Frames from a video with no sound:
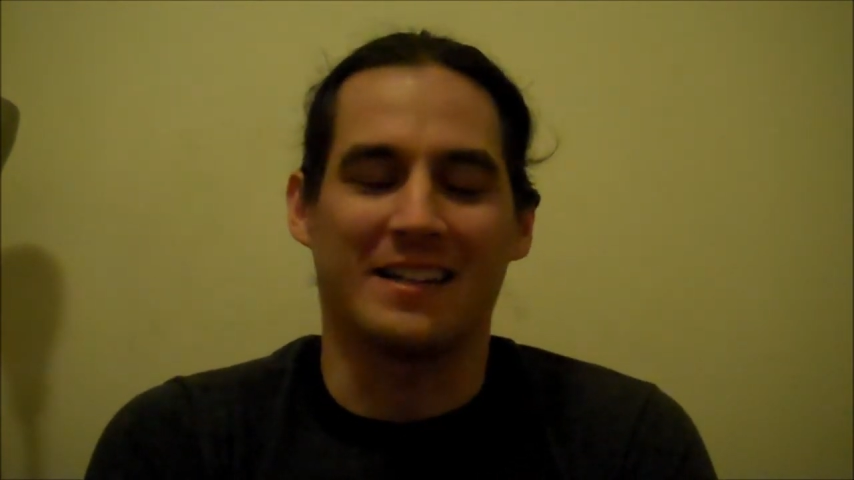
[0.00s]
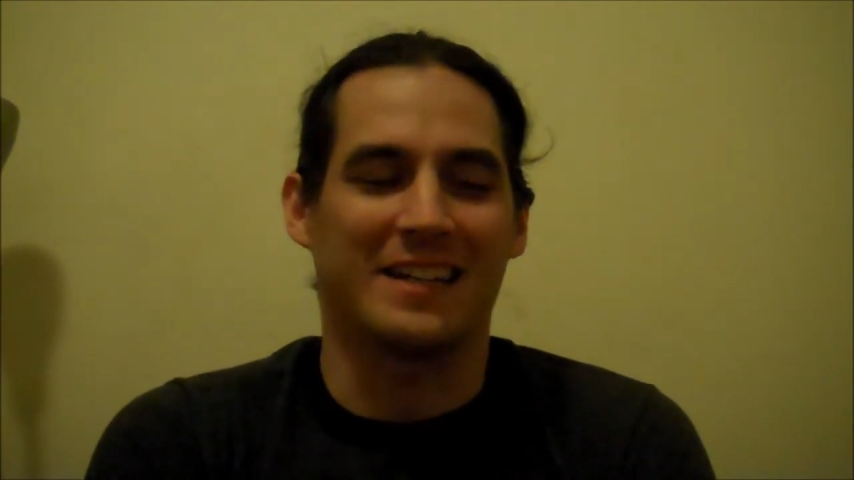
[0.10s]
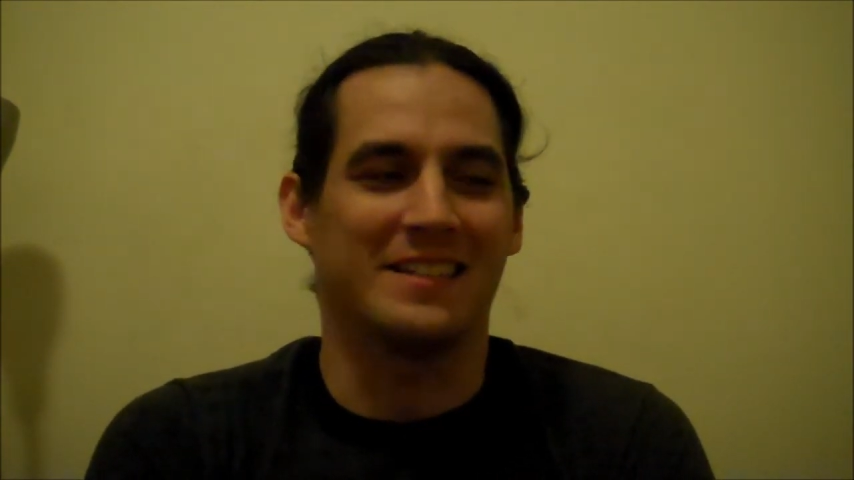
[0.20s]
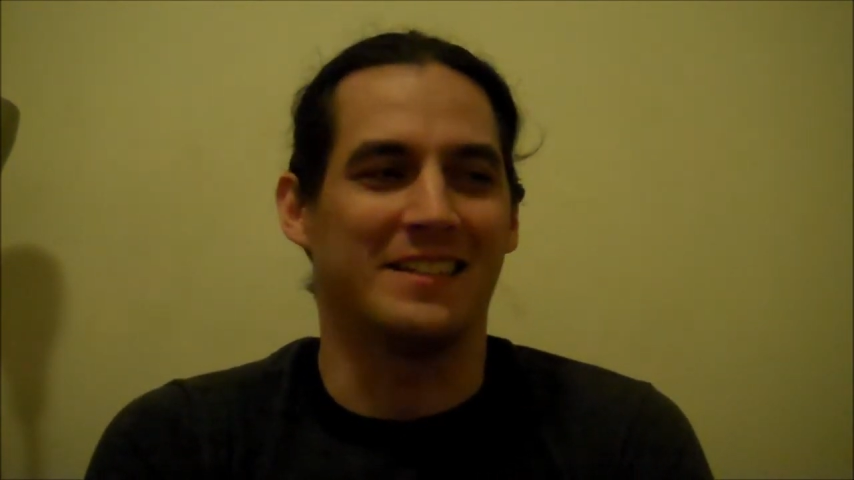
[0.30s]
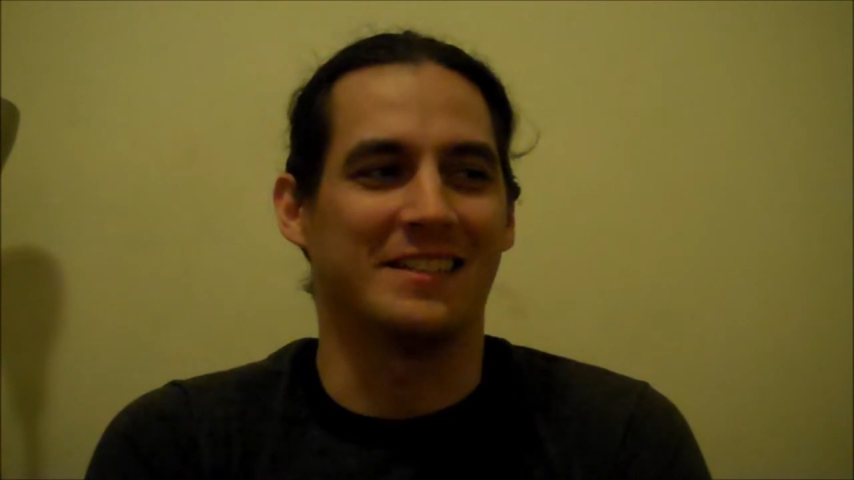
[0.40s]

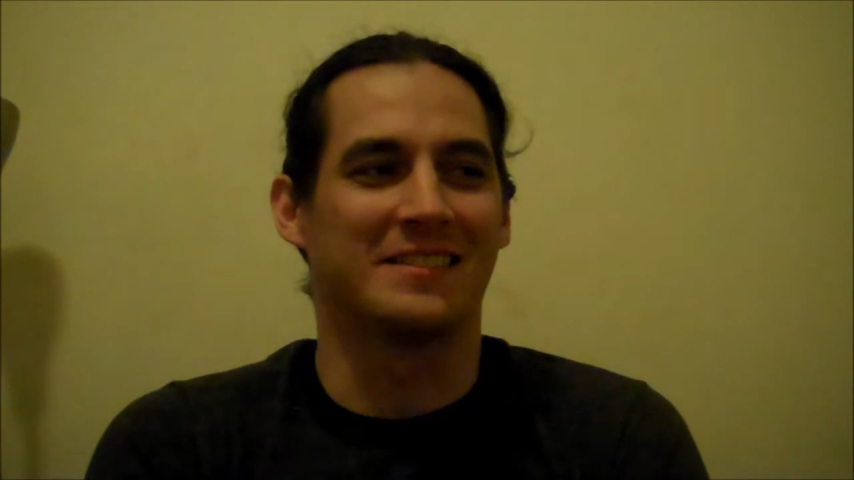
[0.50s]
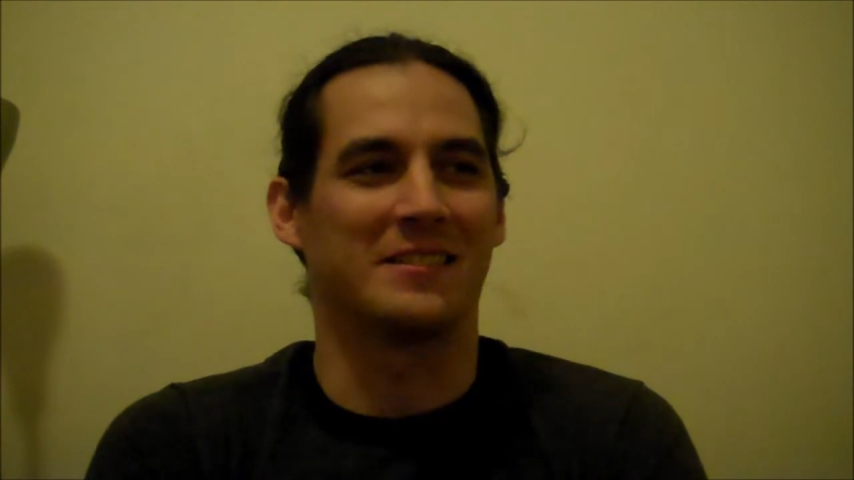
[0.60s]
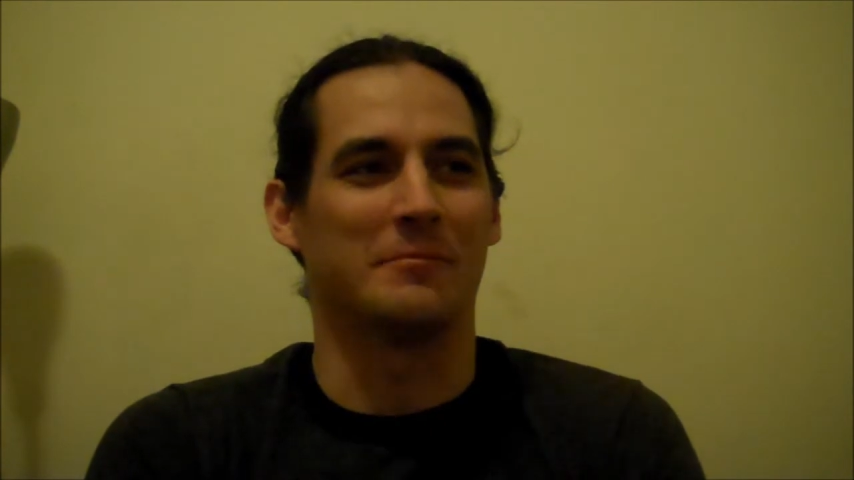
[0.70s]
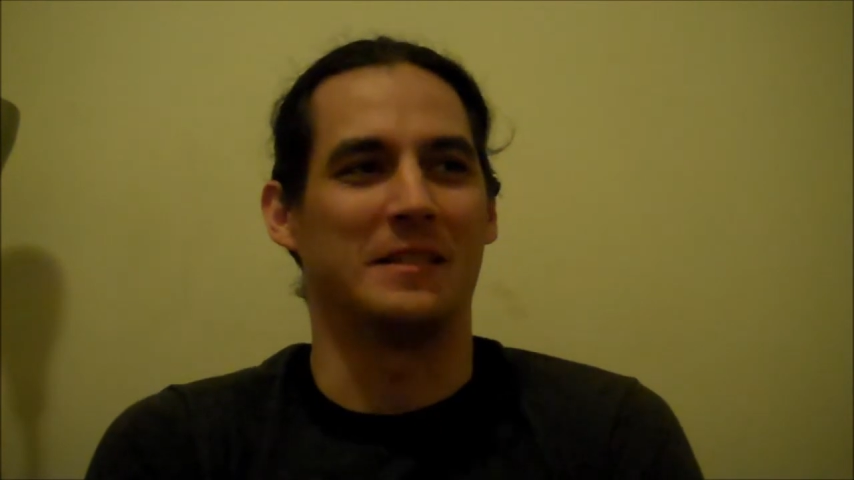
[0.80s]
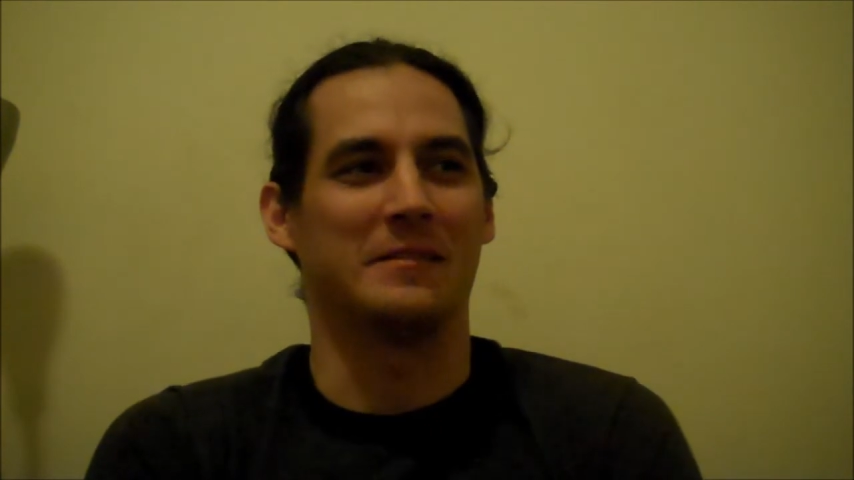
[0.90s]
ideas to
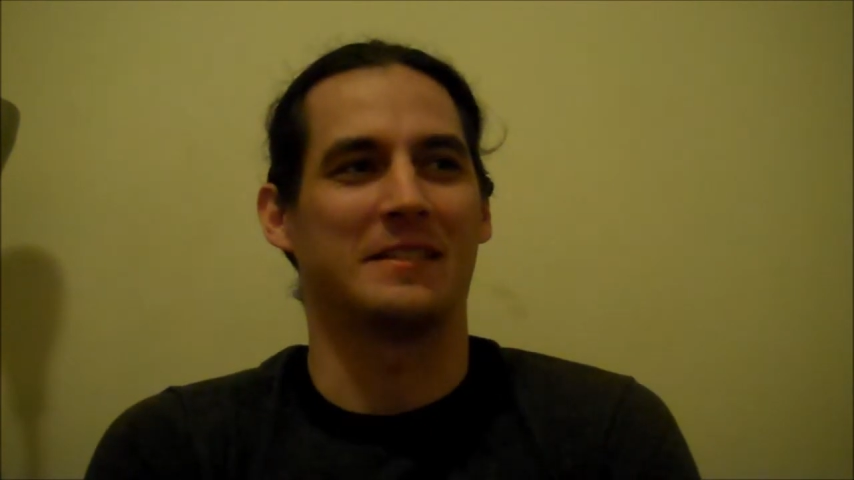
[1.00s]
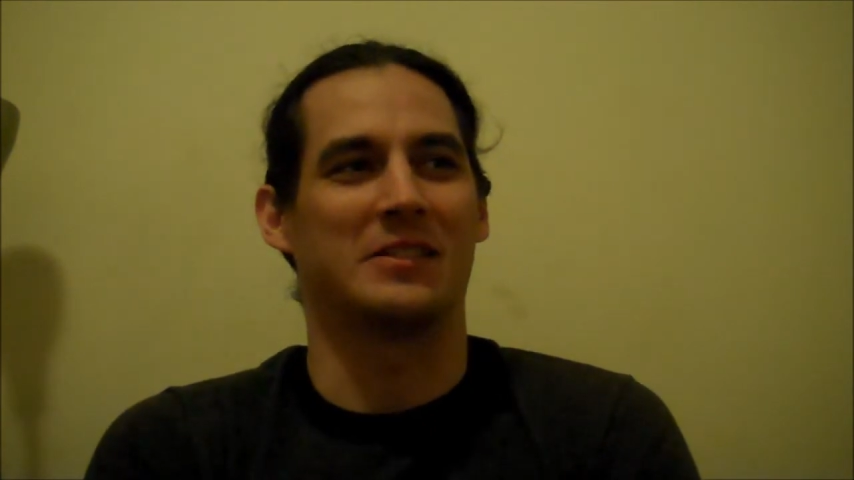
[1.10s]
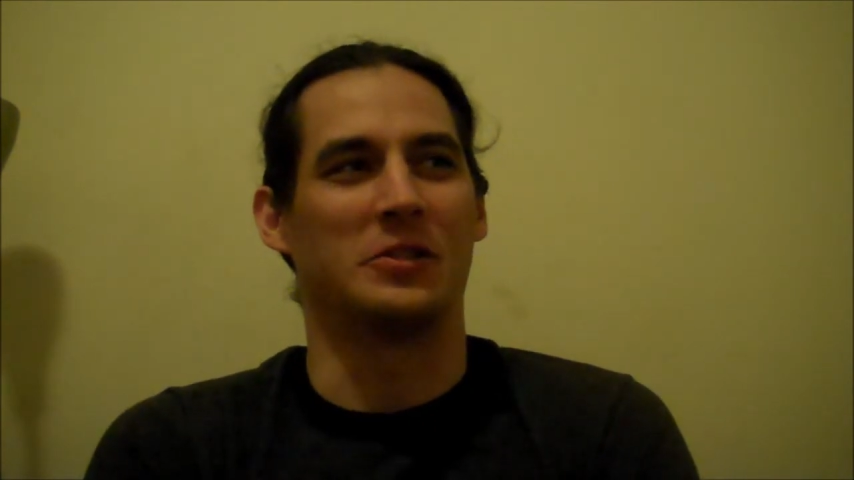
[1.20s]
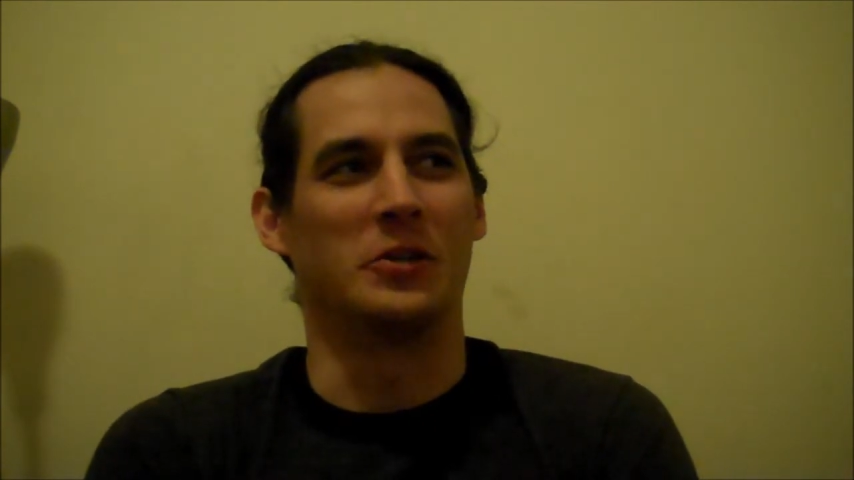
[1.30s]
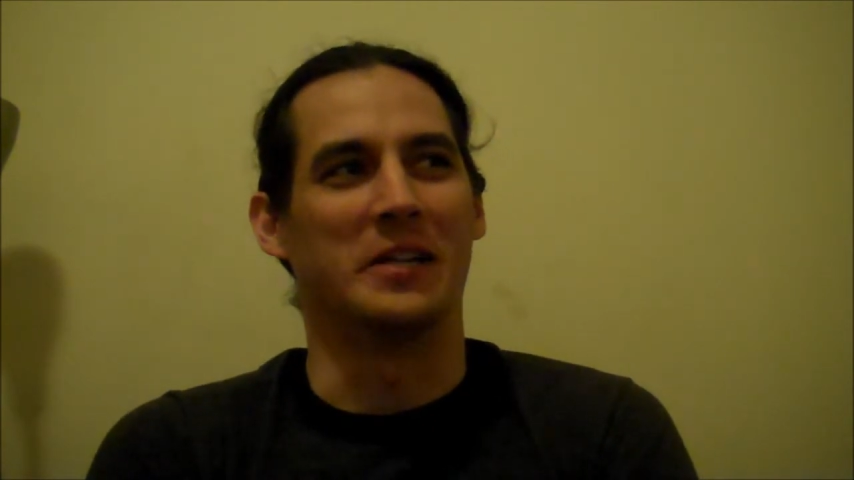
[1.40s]
be
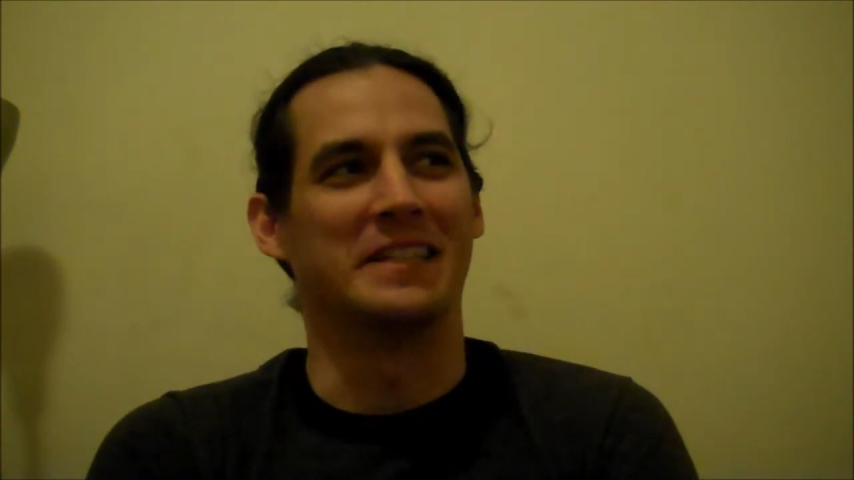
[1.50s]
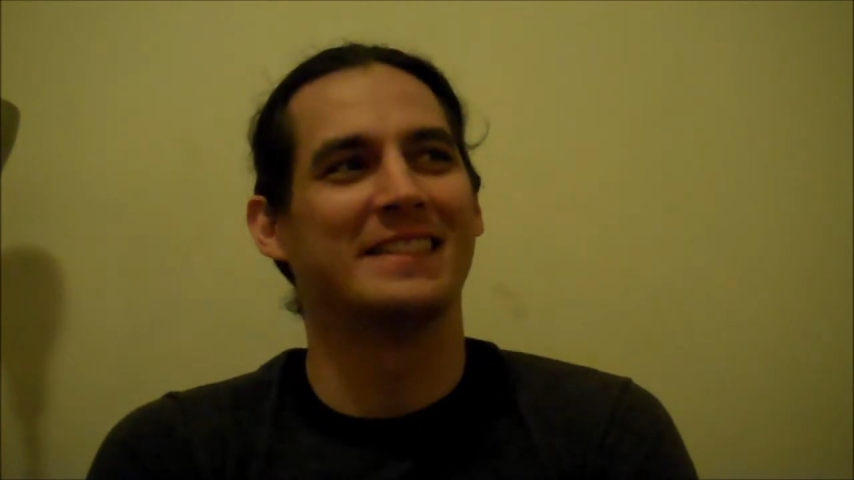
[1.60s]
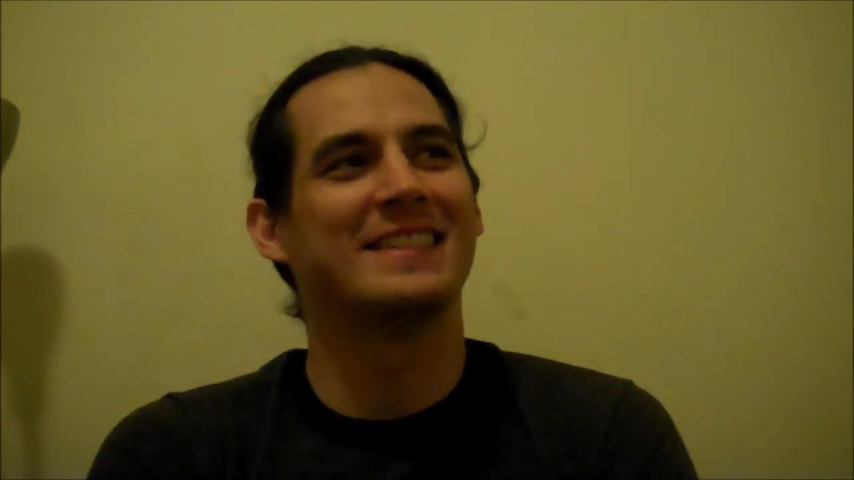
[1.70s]
good.